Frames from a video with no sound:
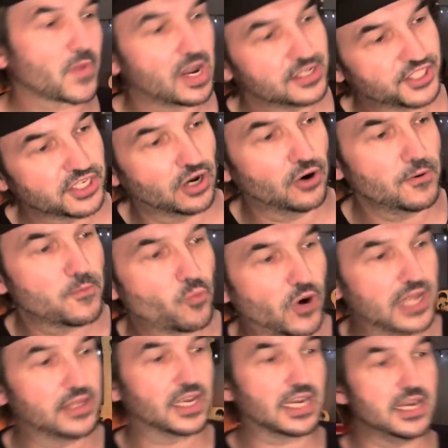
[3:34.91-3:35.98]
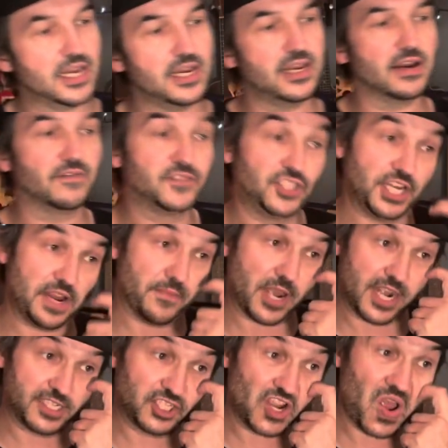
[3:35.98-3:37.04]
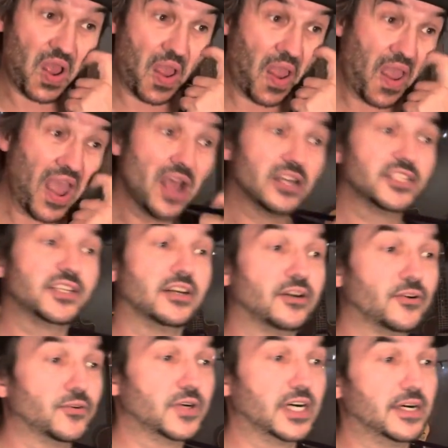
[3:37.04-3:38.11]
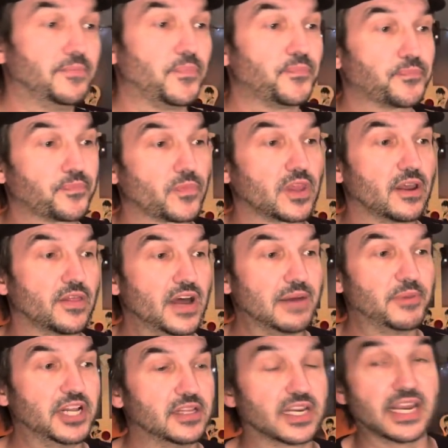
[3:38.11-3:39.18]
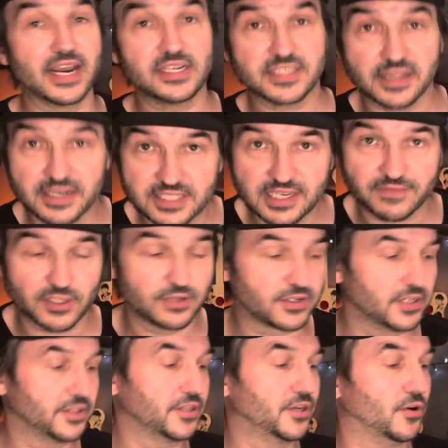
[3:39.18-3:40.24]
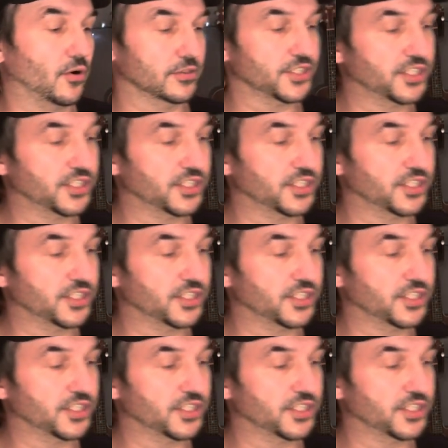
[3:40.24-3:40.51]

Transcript: So we're in the key of G major, so that being the case, let's have a look at the chords.